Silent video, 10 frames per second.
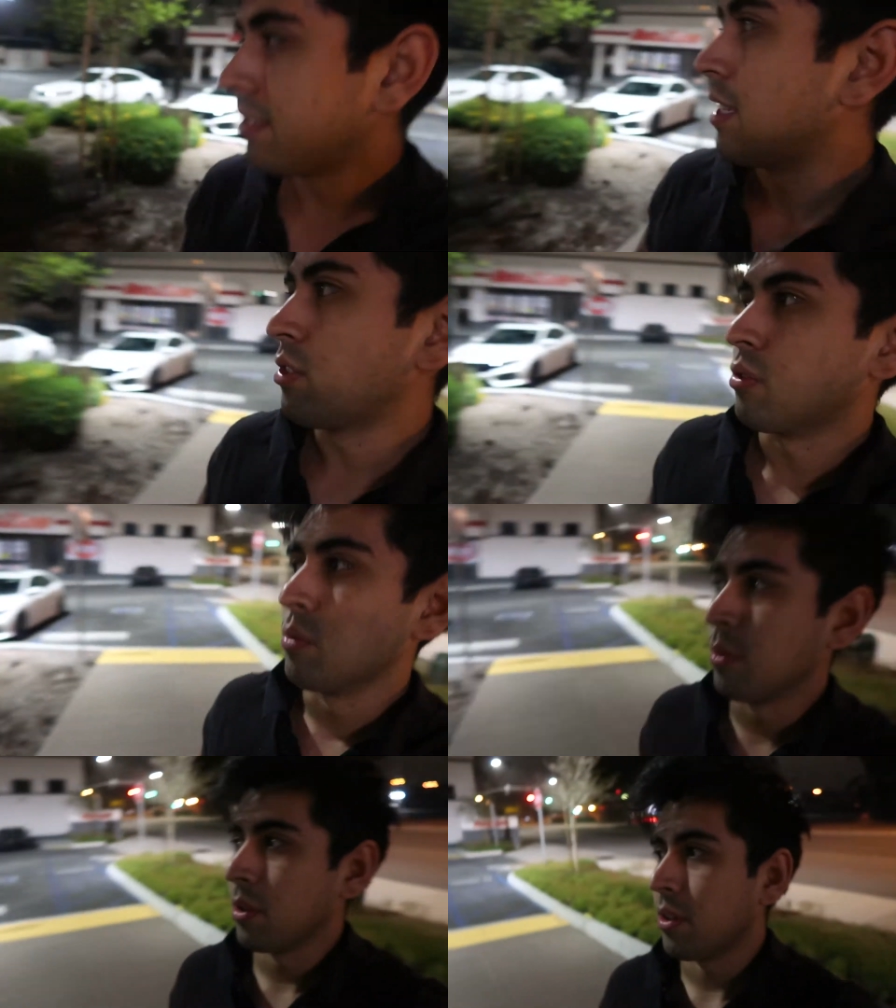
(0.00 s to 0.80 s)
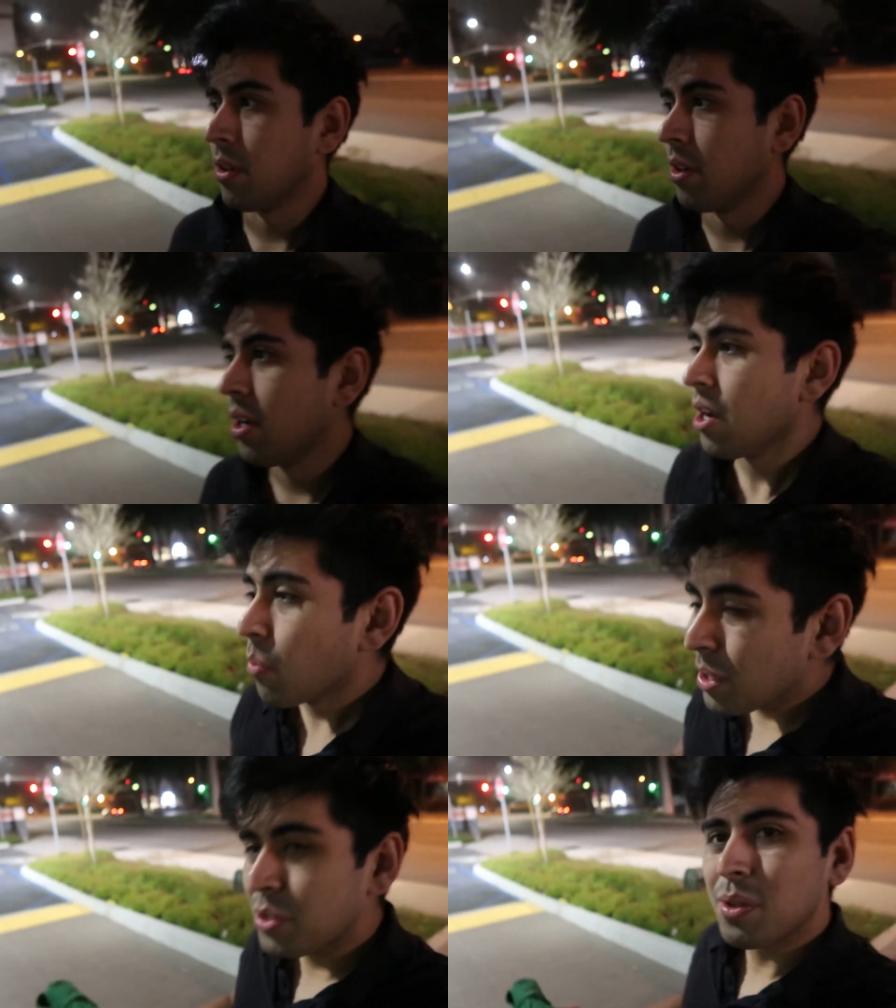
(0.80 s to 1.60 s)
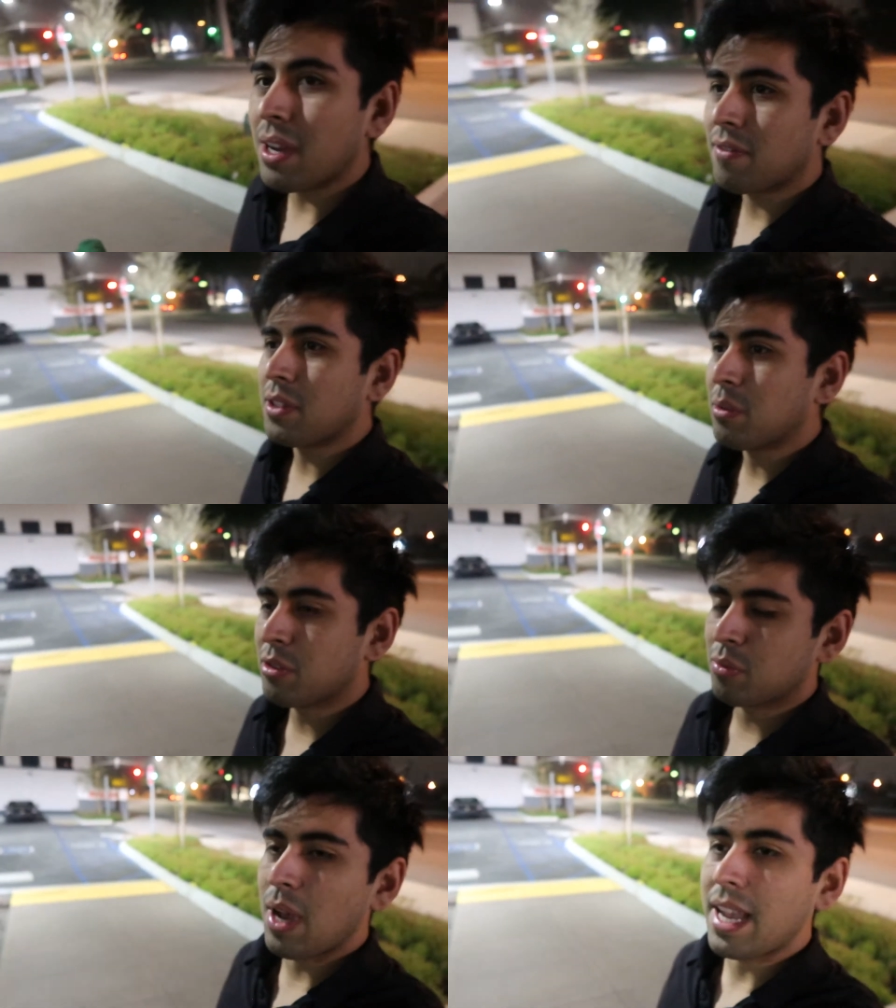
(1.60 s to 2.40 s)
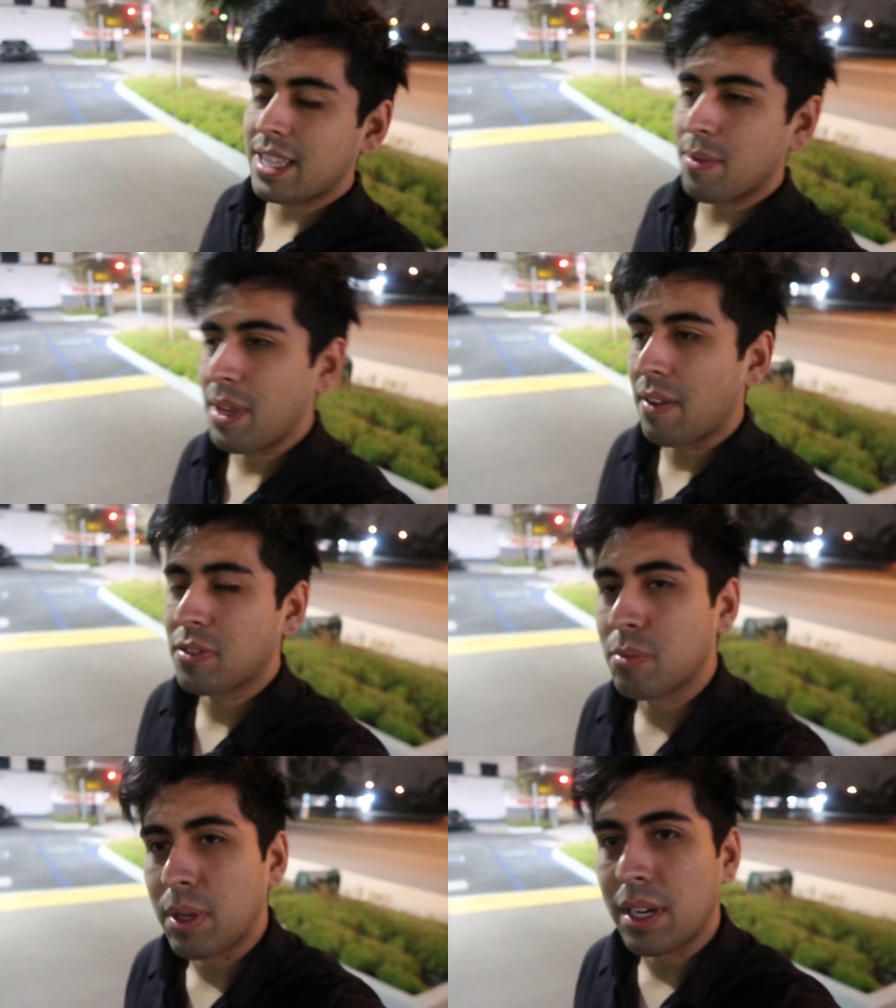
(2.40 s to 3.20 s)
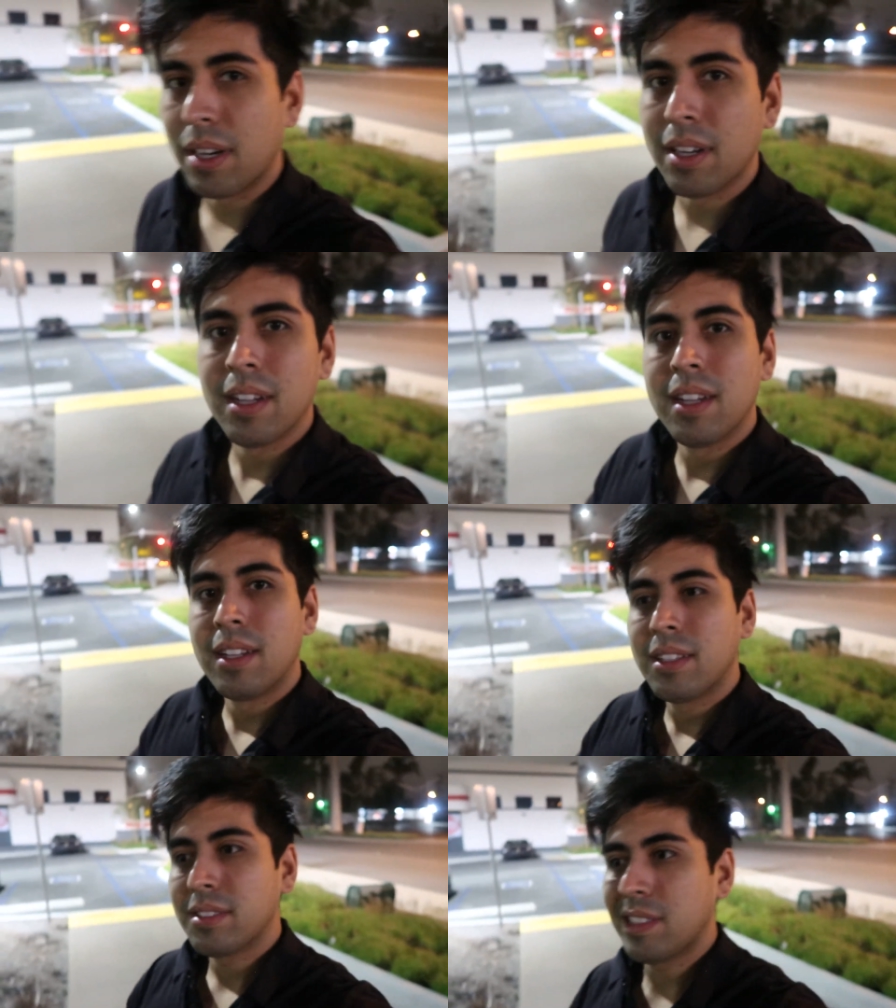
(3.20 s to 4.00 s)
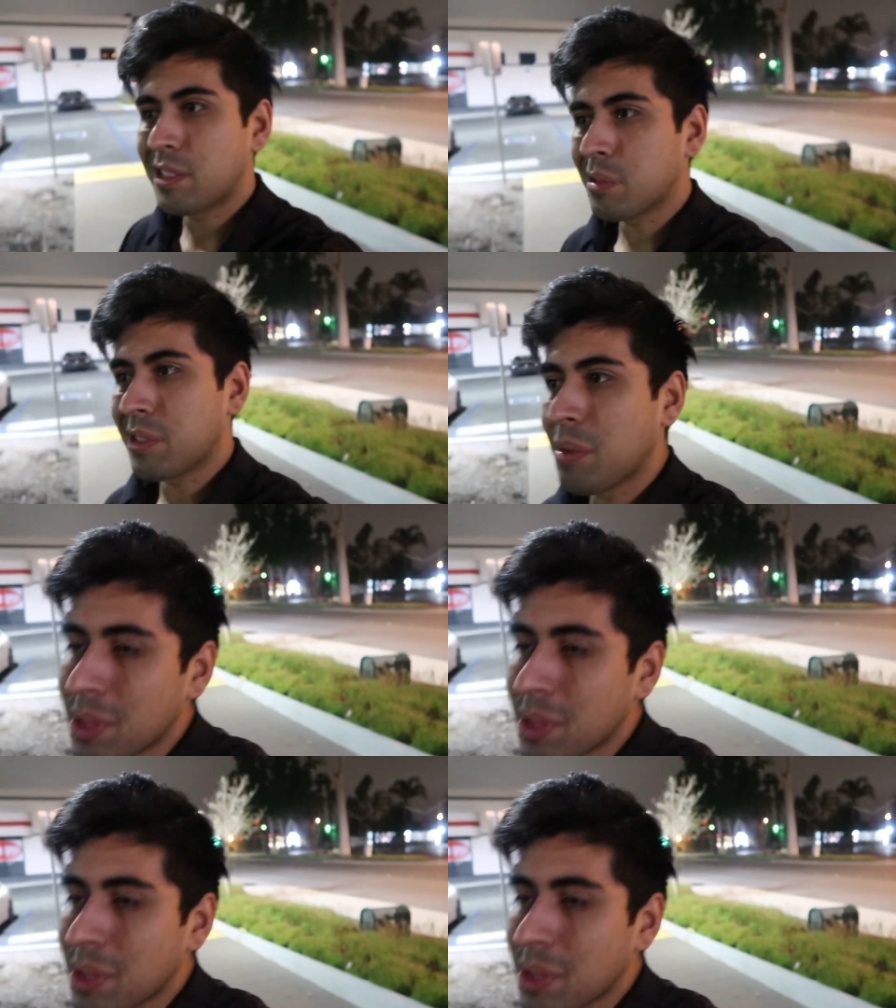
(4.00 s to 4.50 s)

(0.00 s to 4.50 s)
essential worker, we do have new swag that we have to wear. So let's go see